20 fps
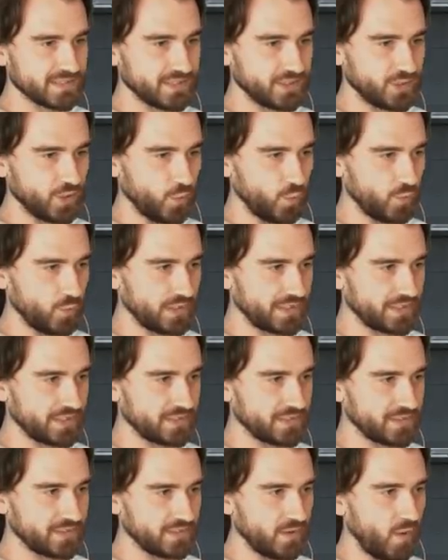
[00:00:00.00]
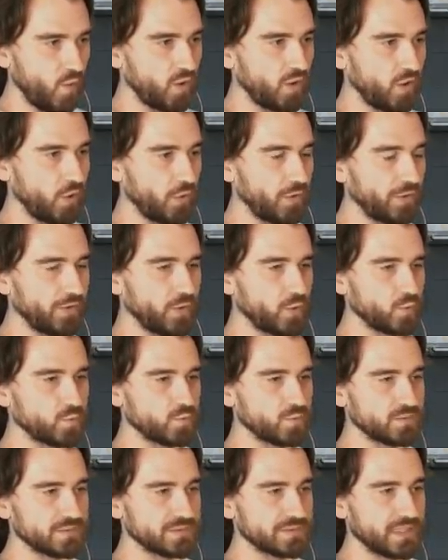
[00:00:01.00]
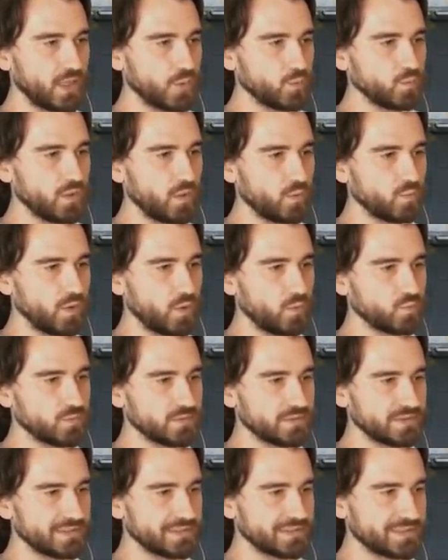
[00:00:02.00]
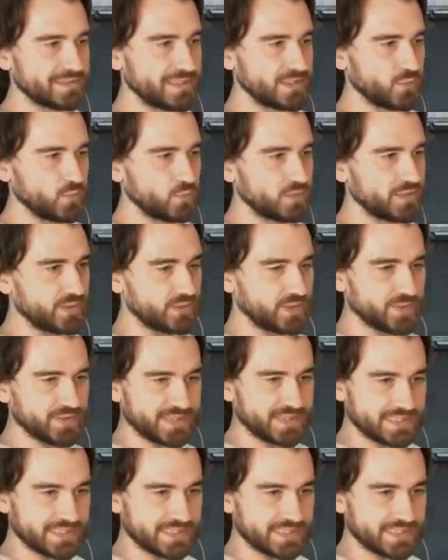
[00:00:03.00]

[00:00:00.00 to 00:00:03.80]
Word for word: Gold. Oh, oh. Do, do do.